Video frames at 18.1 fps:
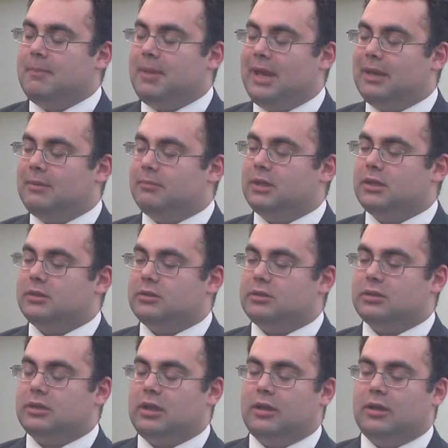
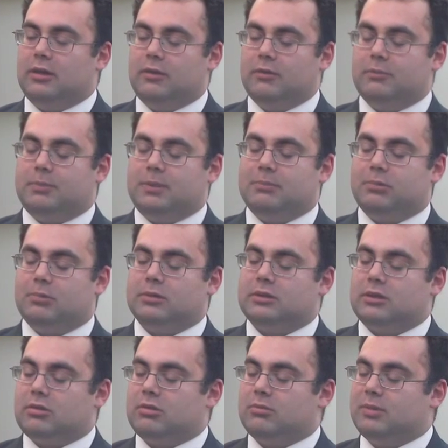payment of people
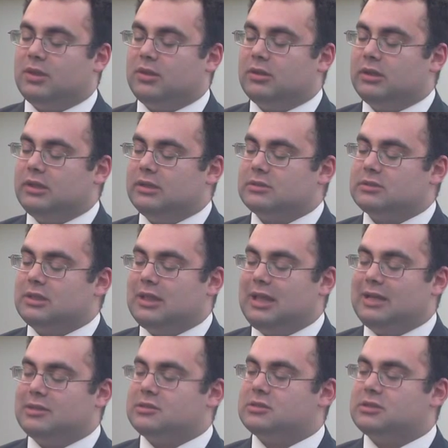with disabilities
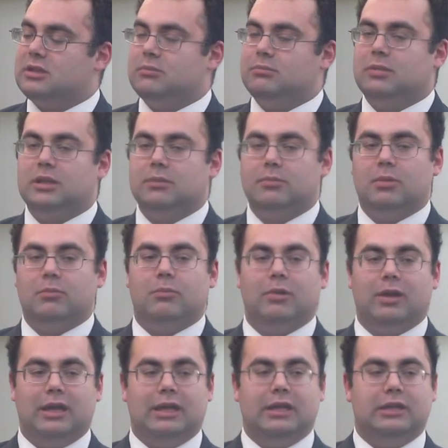less than
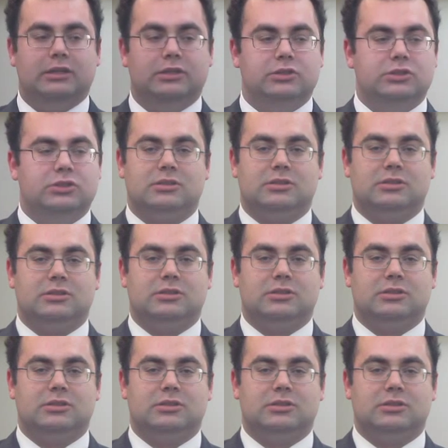minimum wage that
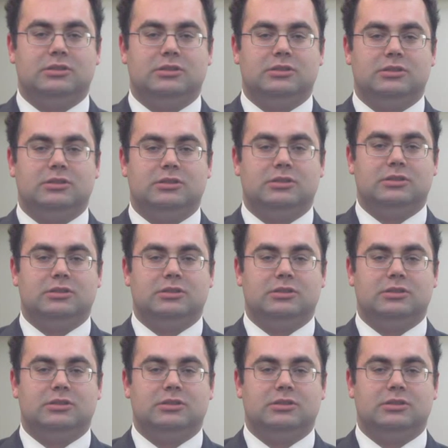exists